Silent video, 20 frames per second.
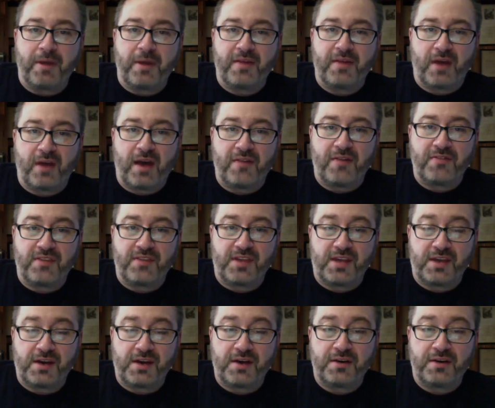on
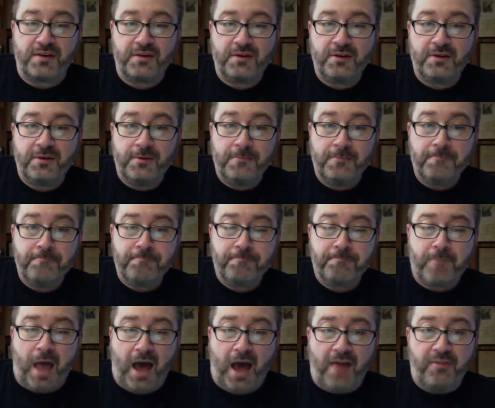the
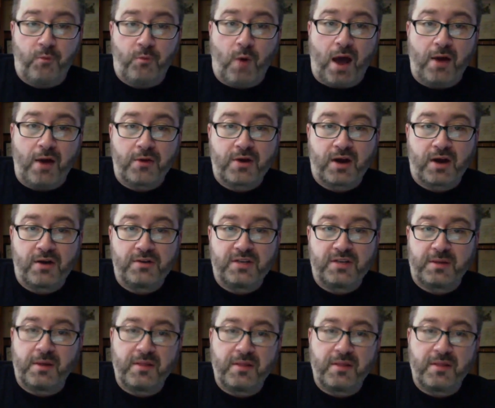on the wild card team.